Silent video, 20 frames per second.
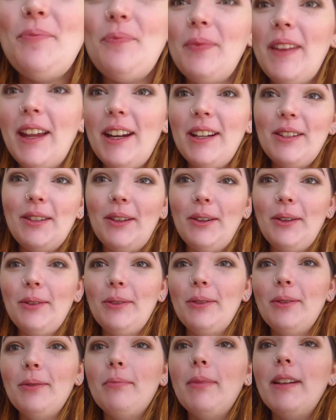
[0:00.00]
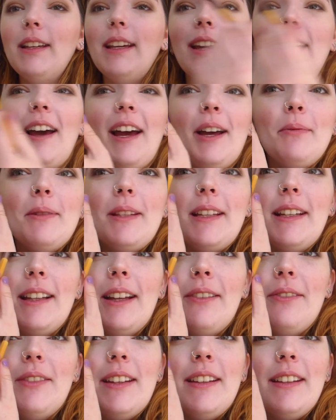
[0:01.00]
That is so cool. But yeah, I absolutely
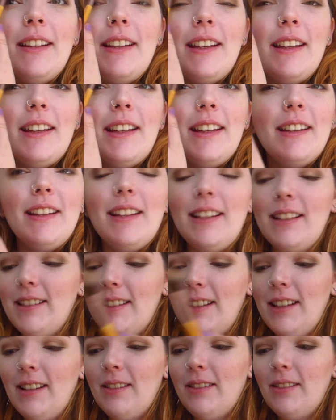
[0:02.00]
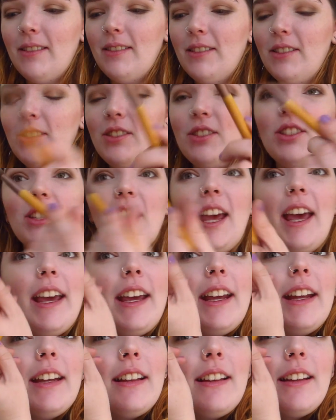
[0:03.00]
love this
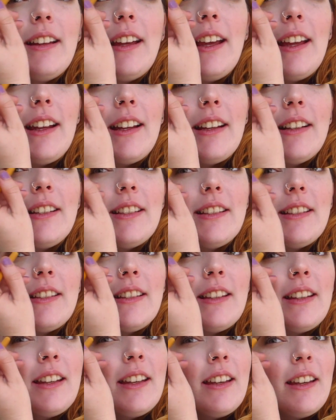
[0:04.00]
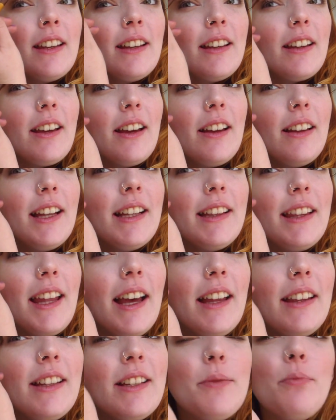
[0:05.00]
shade, and I just go like
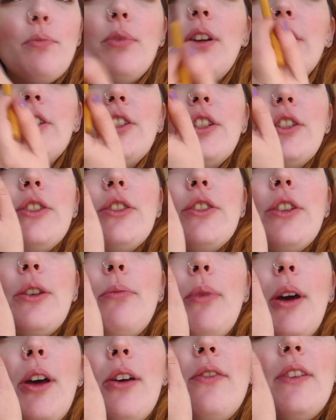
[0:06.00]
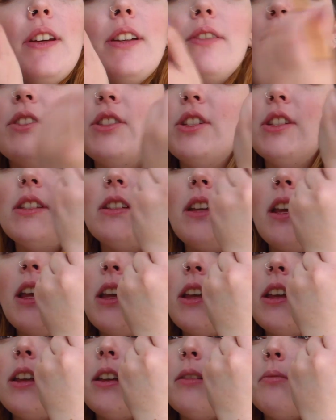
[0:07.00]
that, and this brush is so perfect for just
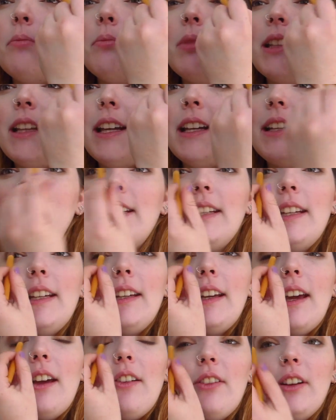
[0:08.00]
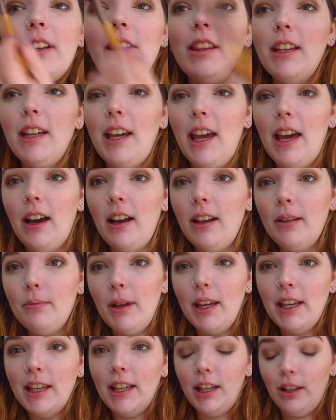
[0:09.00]
blending everything out and
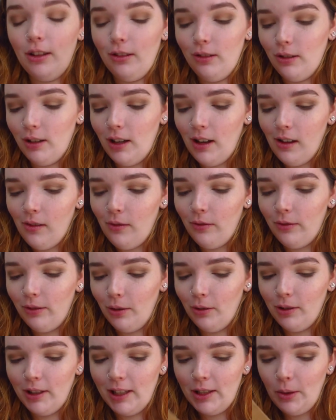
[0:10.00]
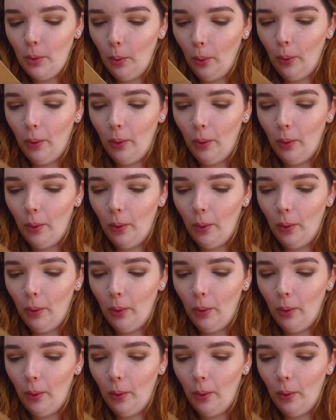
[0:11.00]
making it look flawless